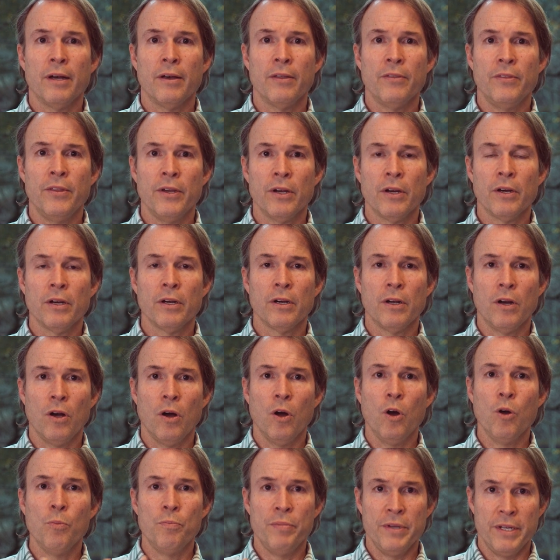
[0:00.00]
their
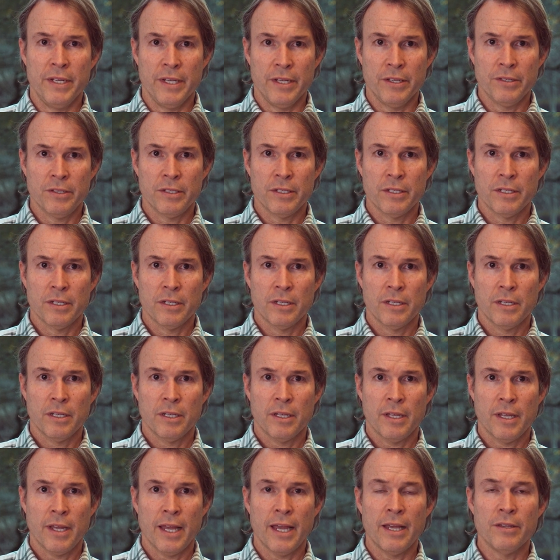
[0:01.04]
openness
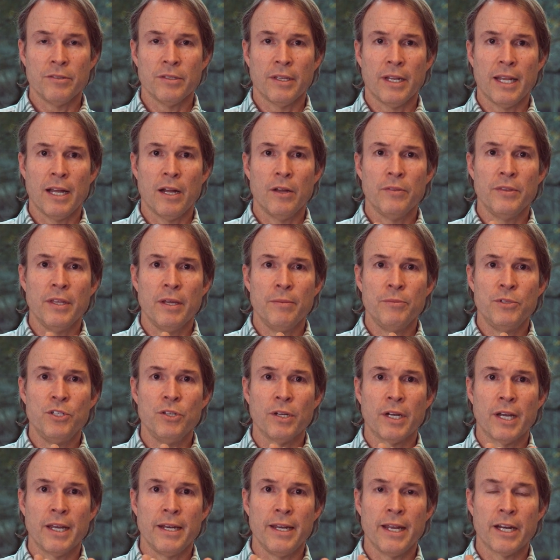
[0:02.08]
has allowed them to
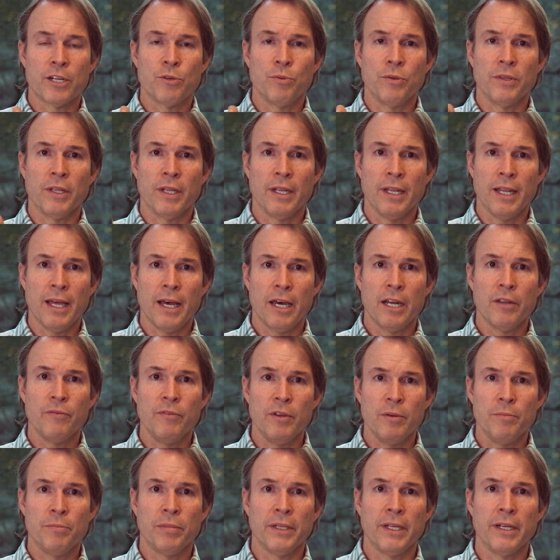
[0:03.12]
connect with a lot of
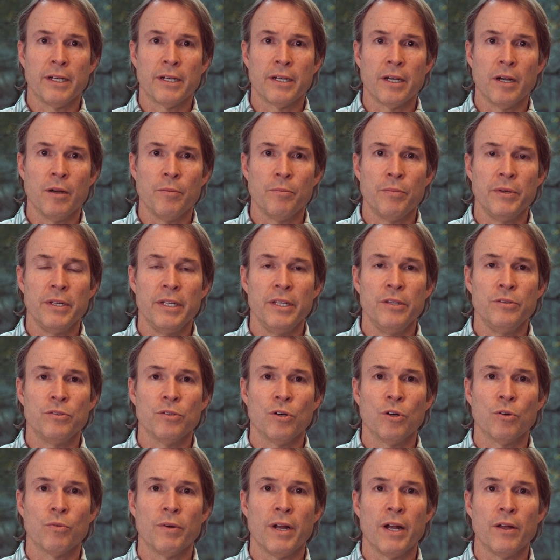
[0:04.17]
implant companies
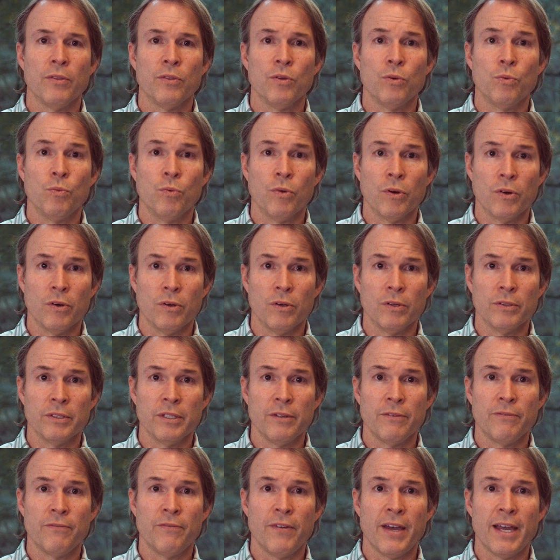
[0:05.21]
around the world.
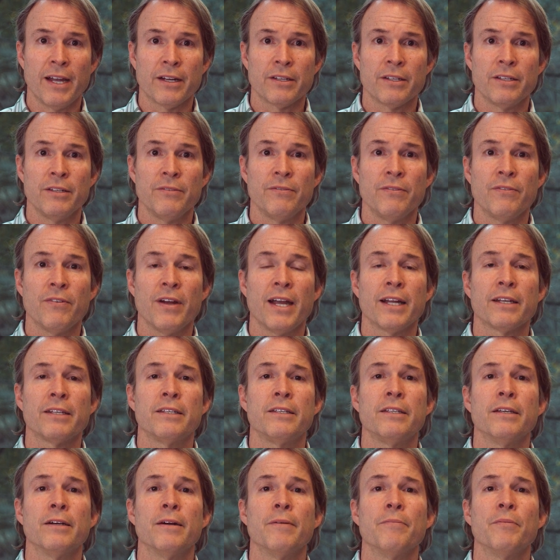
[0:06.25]
In fact,
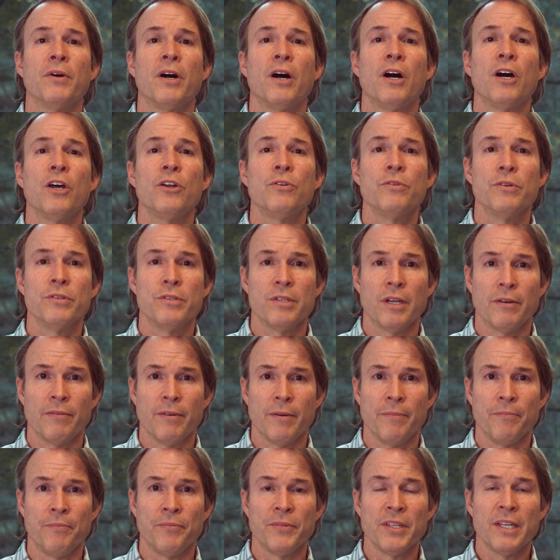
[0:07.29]
hundreds of
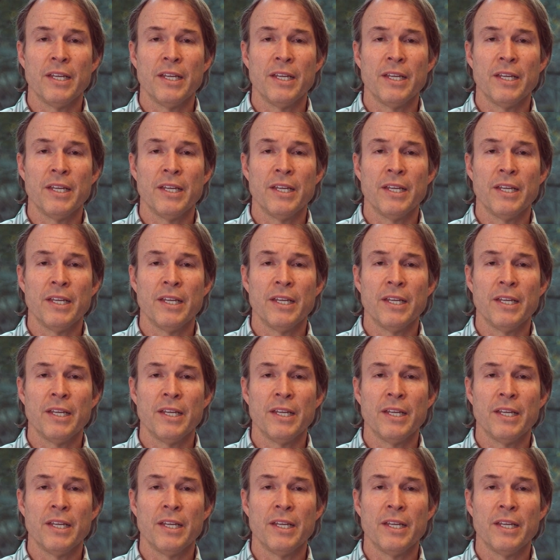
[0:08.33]
them.